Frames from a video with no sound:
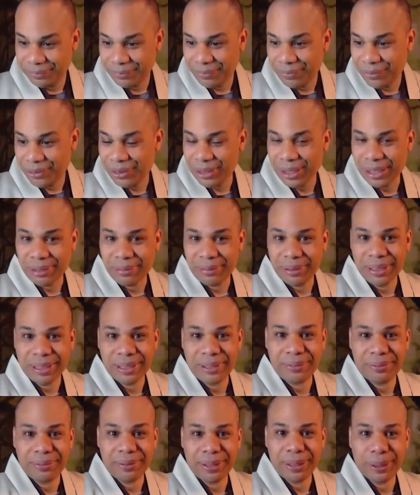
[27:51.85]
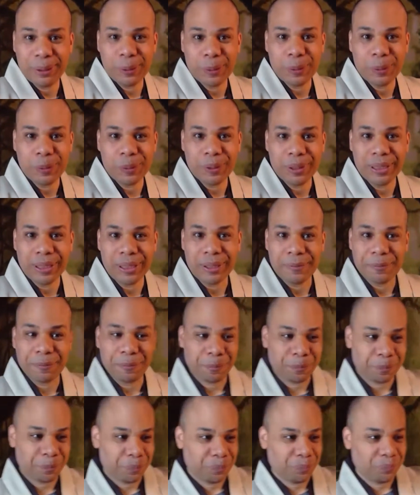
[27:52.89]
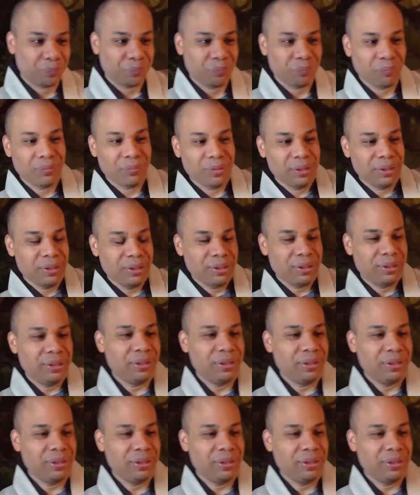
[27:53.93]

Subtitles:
So that's really cool, yeah.